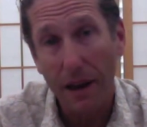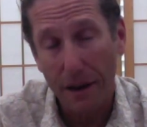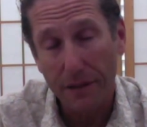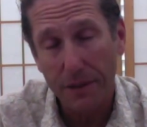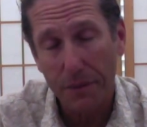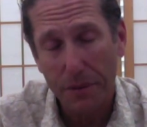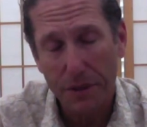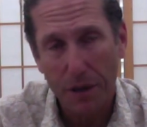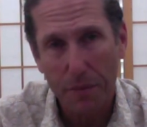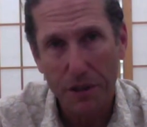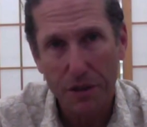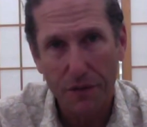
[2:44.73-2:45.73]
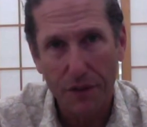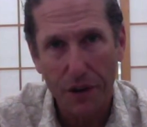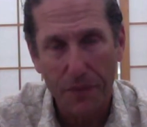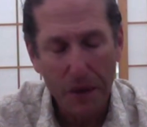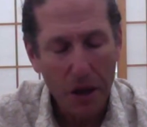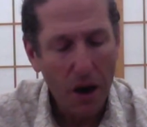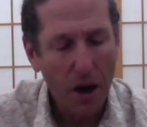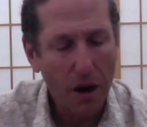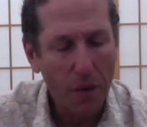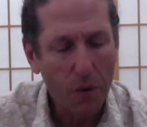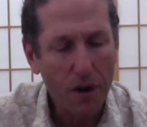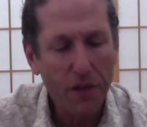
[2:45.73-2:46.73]
sometimes it can be severe.
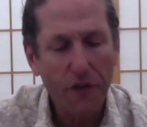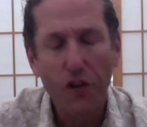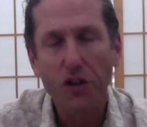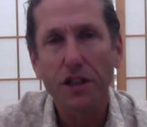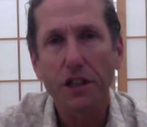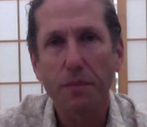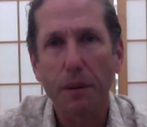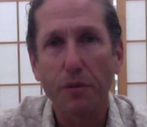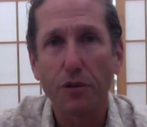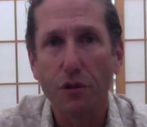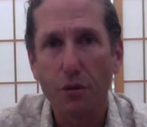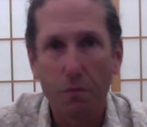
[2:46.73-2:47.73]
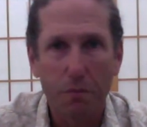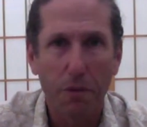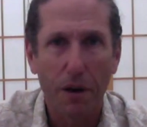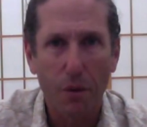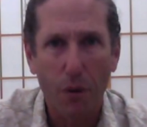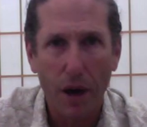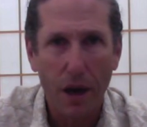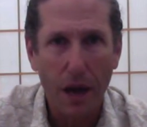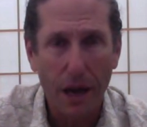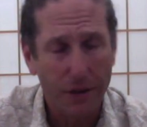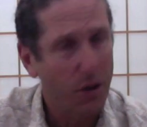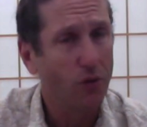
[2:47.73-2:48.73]
One of the first things people do, by the way,
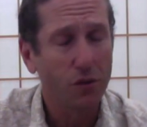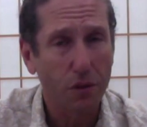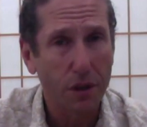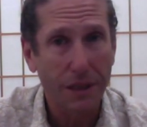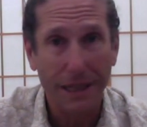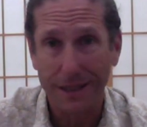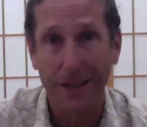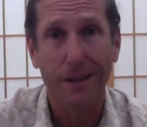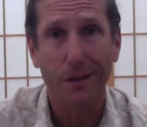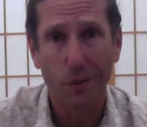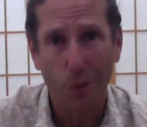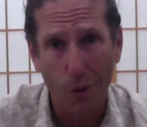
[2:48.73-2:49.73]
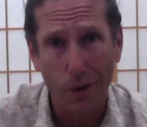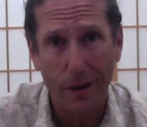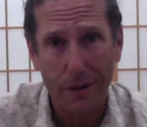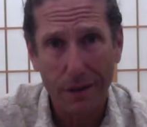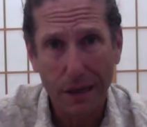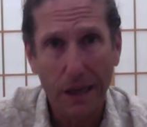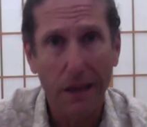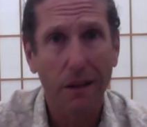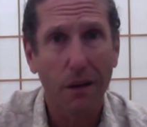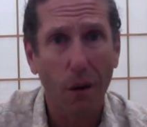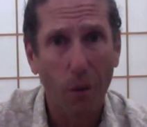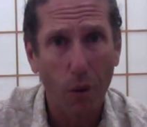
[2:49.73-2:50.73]
and don't do this, is ignore it. It'll
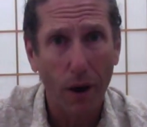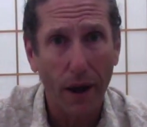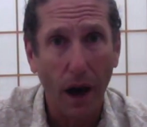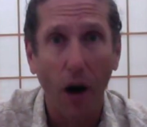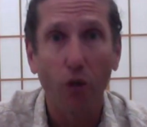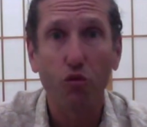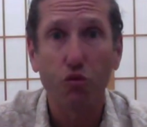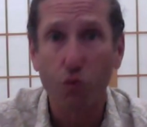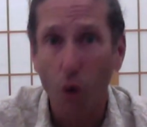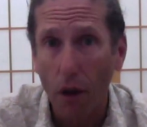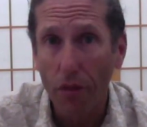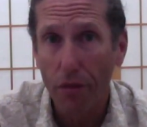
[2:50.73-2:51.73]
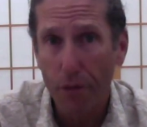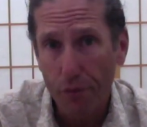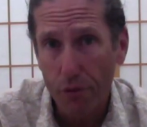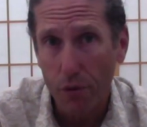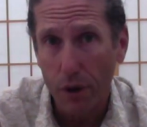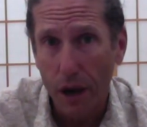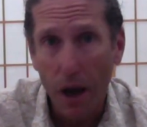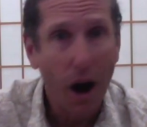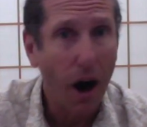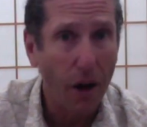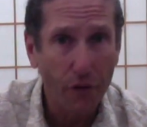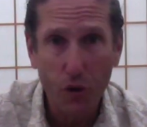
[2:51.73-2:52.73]
go away. I'll run through it.
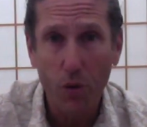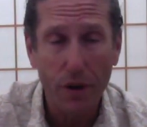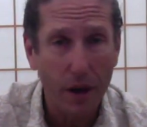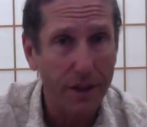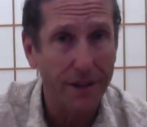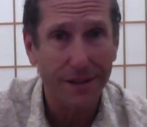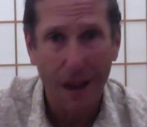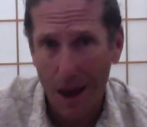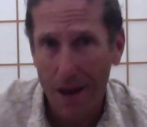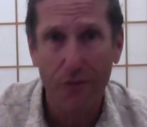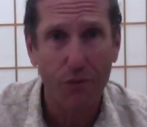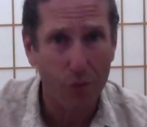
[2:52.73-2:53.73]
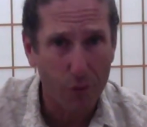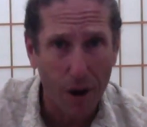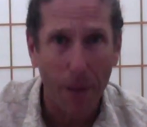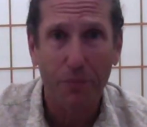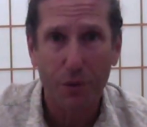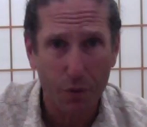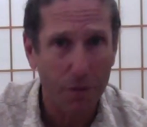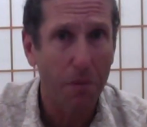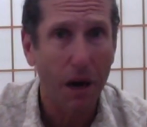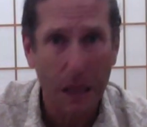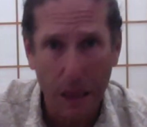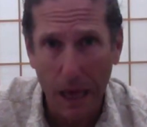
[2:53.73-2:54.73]
I'll do another 10 reps with
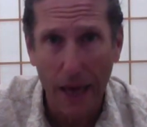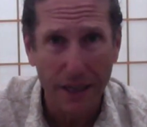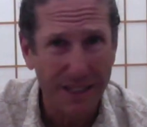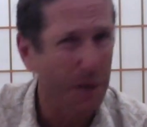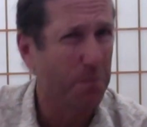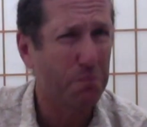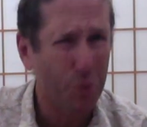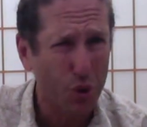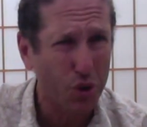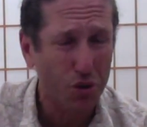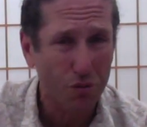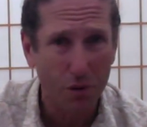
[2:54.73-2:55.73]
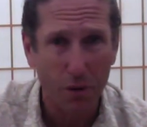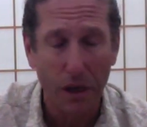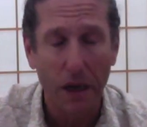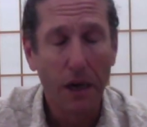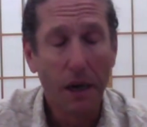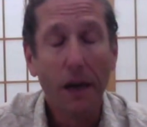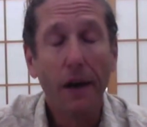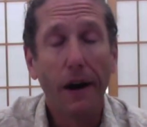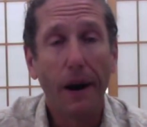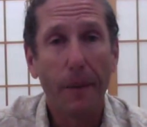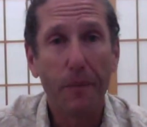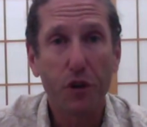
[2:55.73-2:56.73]
my legs to push through it.
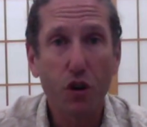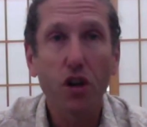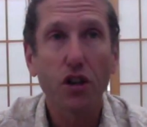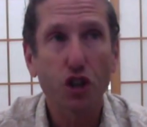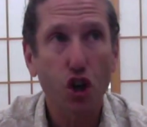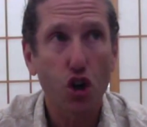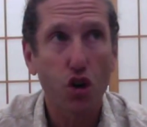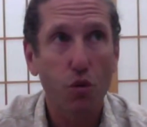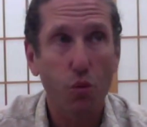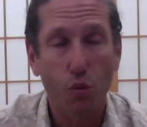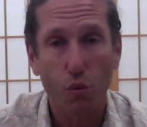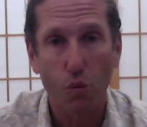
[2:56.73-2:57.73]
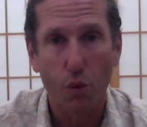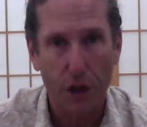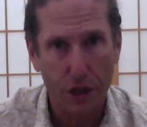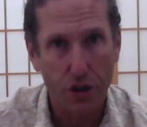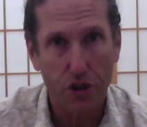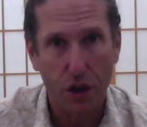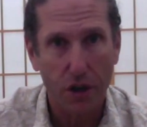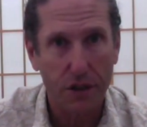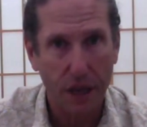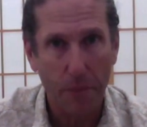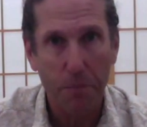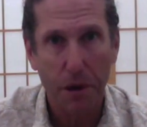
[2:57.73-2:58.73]
You can turn what is just
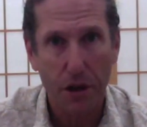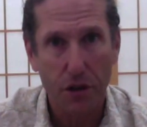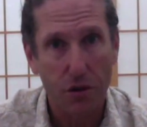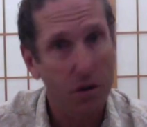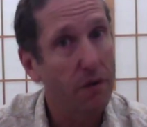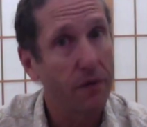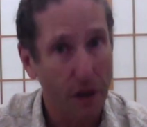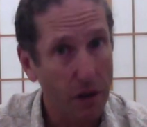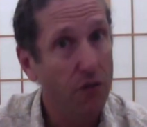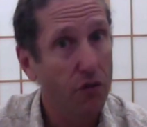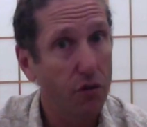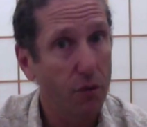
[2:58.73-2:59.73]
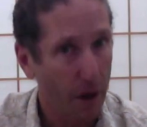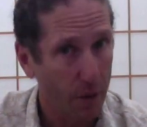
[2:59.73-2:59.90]
a pinched nerve into a